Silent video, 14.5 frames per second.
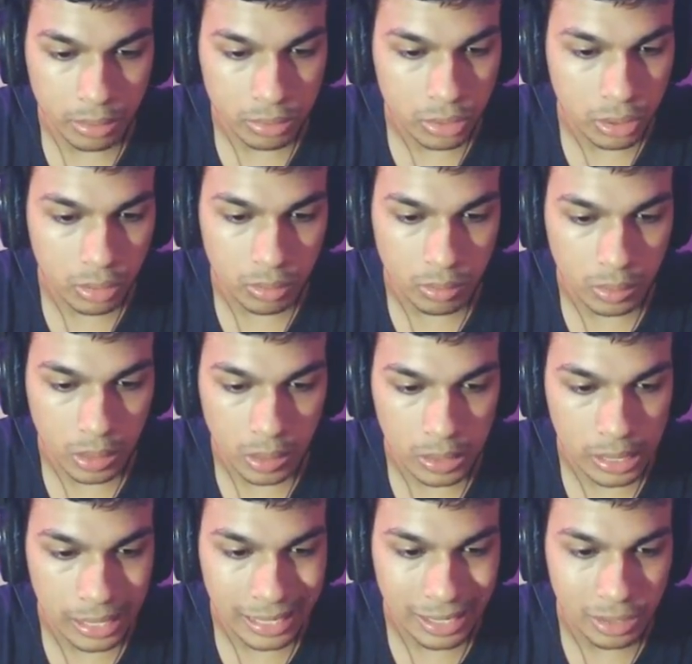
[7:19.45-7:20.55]
So there are,
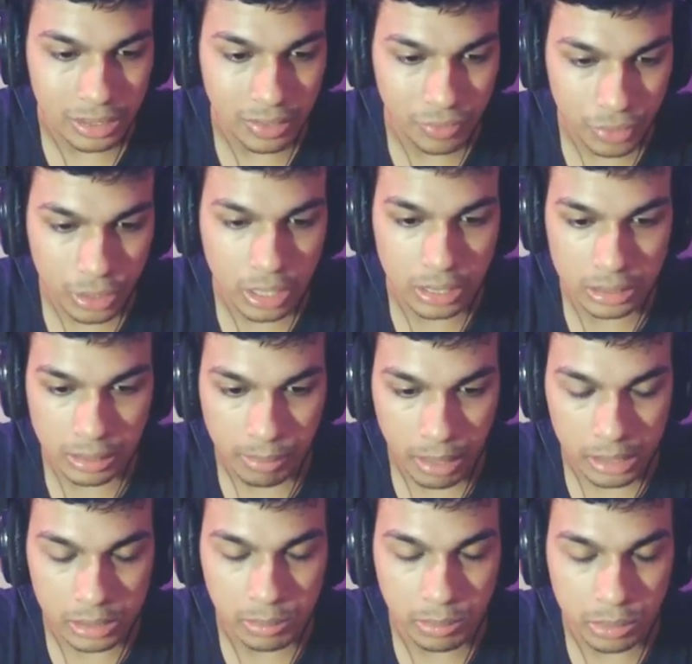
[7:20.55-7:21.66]
like, you know, different
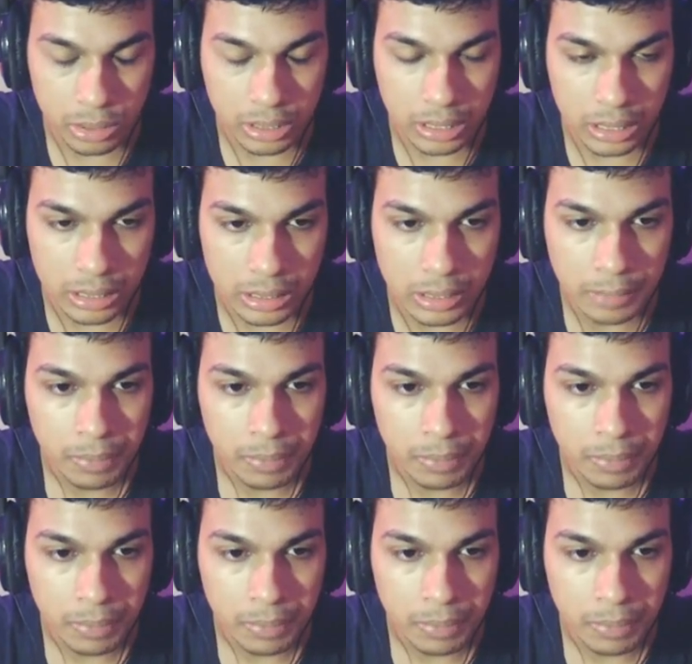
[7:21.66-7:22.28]
customizable skins,